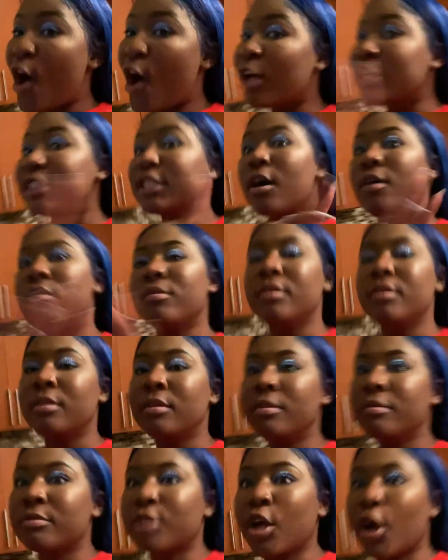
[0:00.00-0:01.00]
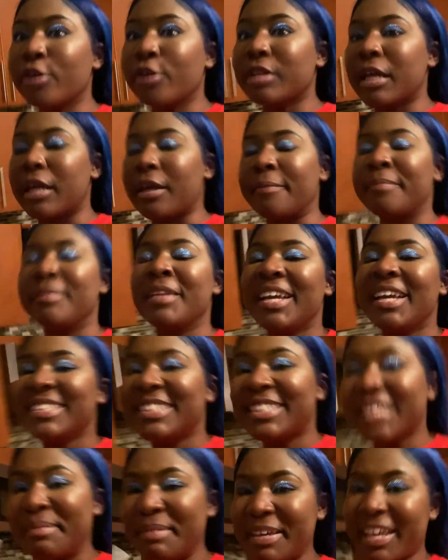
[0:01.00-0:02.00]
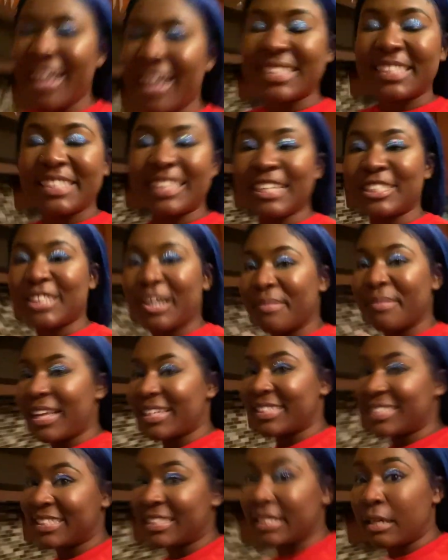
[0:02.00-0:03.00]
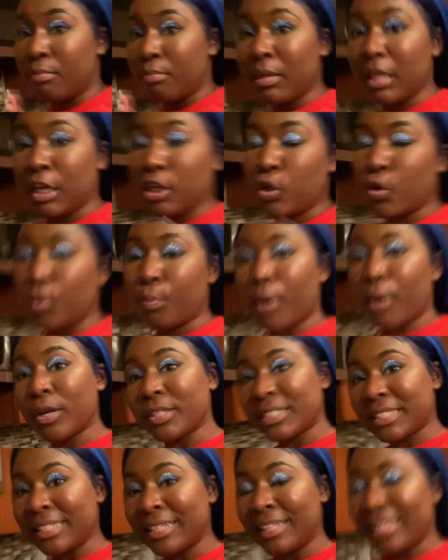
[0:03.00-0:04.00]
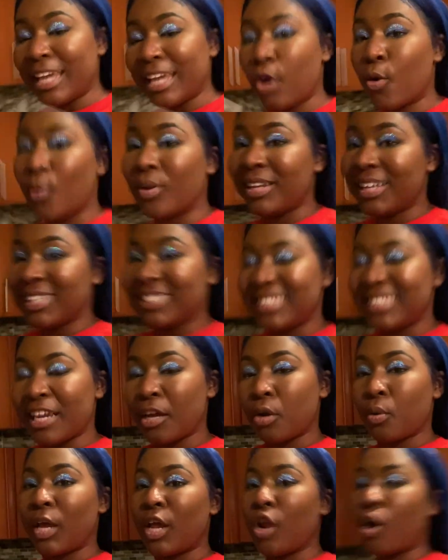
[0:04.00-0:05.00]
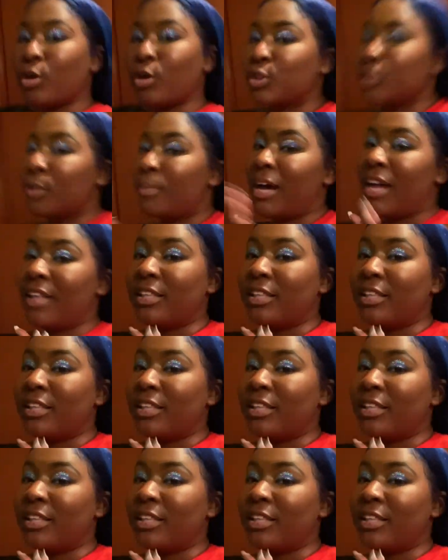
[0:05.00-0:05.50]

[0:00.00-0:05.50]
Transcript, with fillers: Also, third thing, send me content that y'all would like to see me do personally on this channel and also my